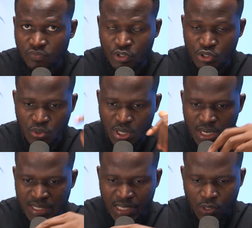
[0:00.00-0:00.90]
for the UK.
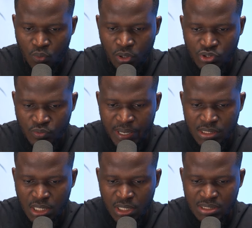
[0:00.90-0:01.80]
That's how it works,
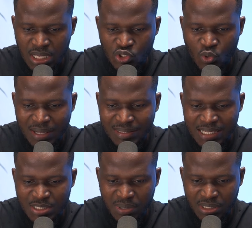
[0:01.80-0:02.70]
right? There's no
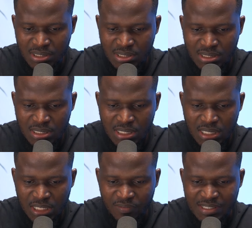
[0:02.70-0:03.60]
attachment.
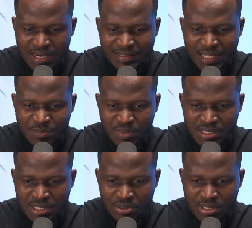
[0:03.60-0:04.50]
If there's an
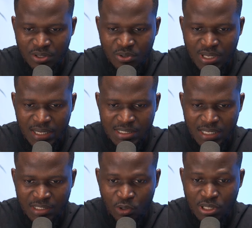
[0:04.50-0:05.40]
attachment, they will tell you
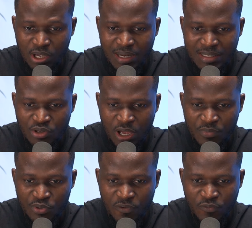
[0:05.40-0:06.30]
that you have
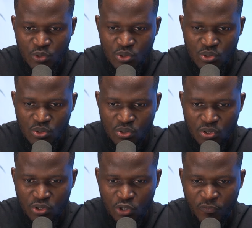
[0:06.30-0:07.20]
been refused.
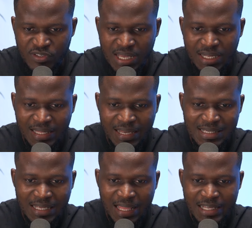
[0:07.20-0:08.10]
Your visa letter
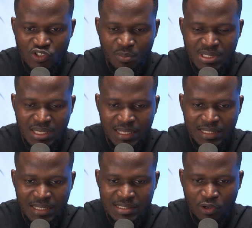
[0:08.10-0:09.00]
is attached, something like
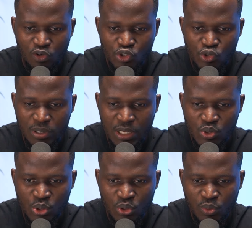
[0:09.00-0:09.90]
that. They're going to show that
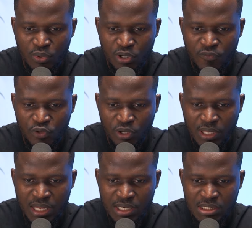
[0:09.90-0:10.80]
to you. But if you don't
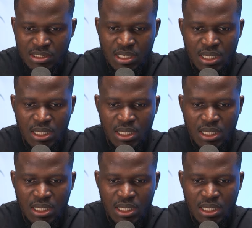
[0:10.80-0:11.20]
get it,